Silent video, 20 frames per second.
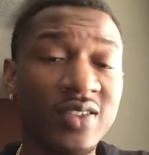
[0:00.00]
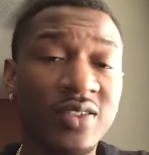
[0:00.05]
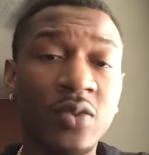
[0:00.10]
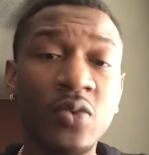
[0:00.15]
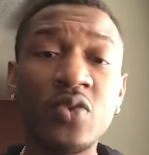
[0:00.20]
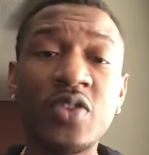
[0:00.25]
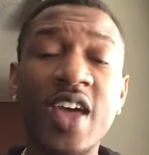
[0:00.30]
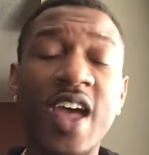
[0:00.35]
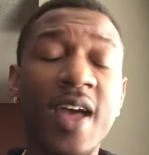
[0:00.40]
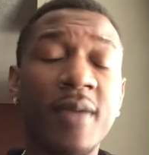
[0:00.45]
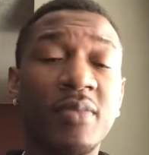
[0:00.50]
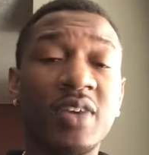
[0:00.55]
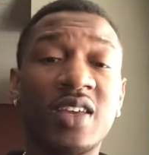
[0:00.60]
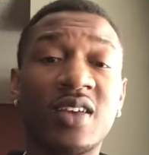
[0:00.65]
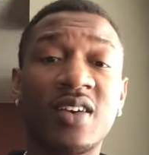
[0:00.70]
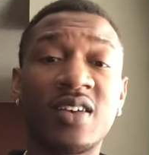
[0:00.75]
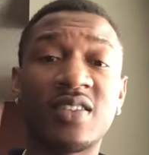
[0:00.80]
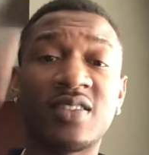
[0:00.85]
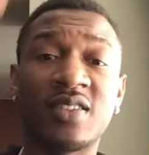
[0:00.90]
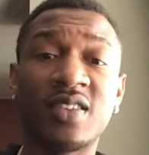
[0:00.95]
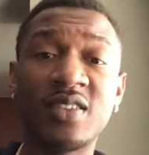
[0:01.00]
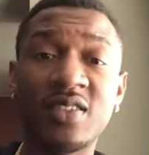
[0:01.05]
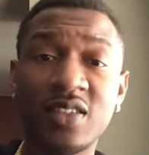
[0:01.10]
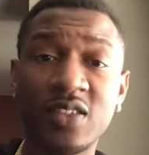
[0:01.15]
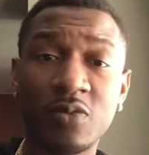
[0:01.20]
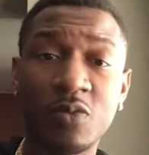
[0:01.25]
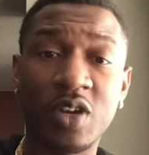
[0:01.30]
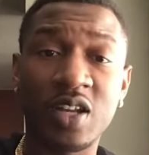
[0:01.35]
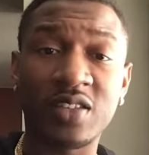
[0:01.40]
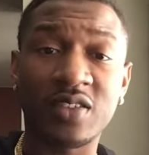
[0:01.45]
Do that, because this
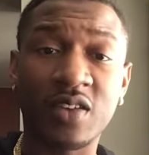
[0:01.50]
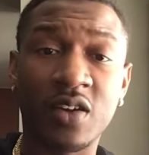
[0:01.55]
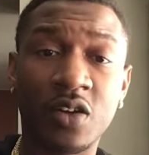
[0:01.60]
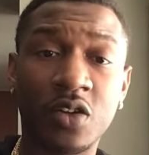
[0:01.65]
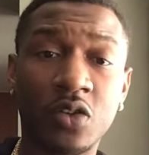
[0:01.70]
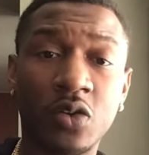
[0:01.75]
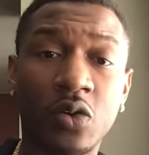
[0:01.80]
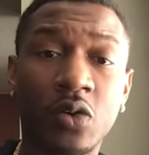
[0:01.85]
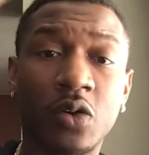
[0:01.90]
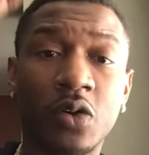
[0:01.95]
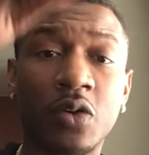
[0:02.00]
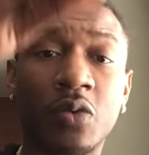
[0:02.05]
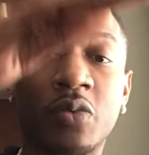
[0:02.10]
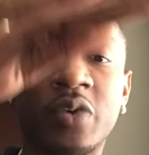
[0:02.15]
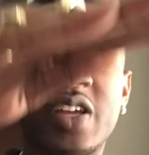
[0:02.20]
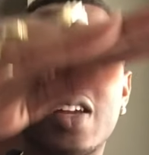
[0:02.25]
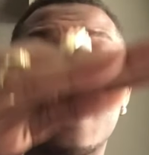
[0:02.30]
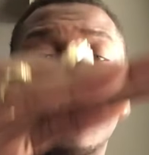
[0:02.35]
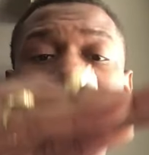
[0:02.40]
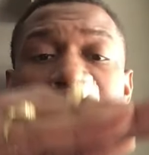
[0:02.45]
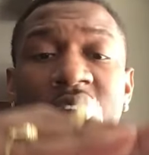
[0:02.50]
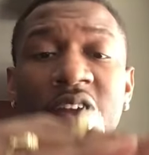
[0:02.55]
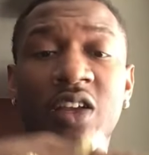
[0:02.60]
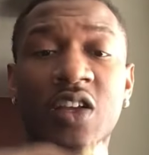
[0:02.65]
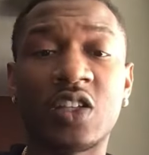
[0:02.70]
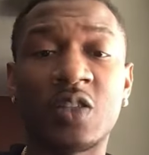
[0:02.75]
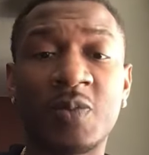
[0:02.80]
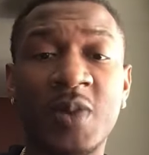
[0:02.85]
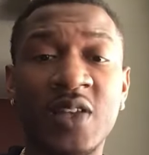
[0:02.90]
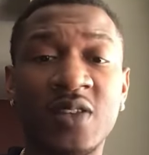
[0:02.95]
is what it's going to do to the reoccurring
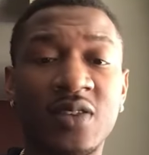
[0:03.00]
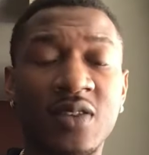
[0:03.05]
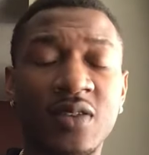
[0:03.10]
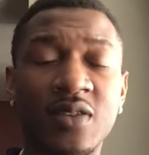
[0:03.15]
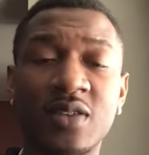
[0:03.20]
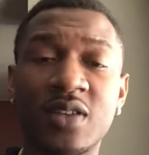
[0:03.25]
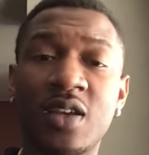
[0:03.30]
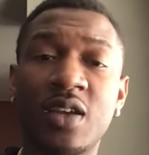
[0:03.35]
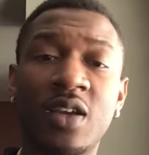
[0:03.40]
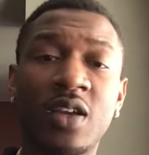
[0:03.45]
expenses.